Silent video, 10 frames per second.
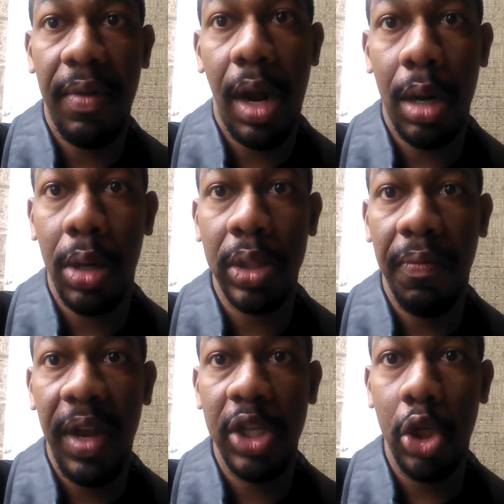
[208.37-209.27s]
the honor to
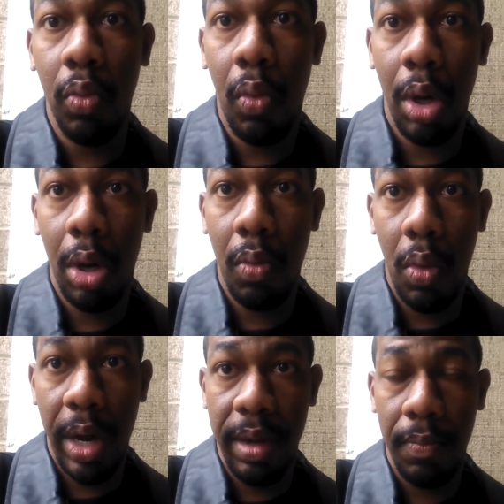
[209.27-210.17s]
face you one on
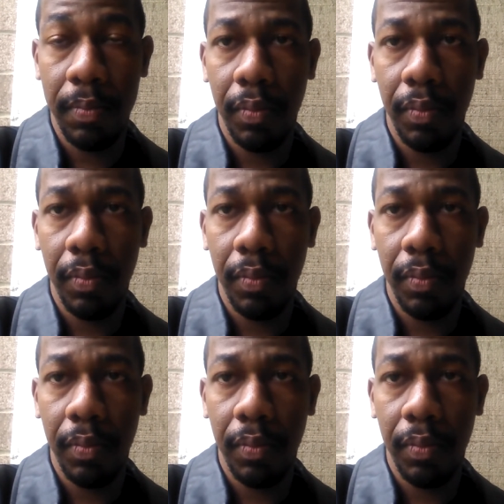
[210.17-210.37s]
one.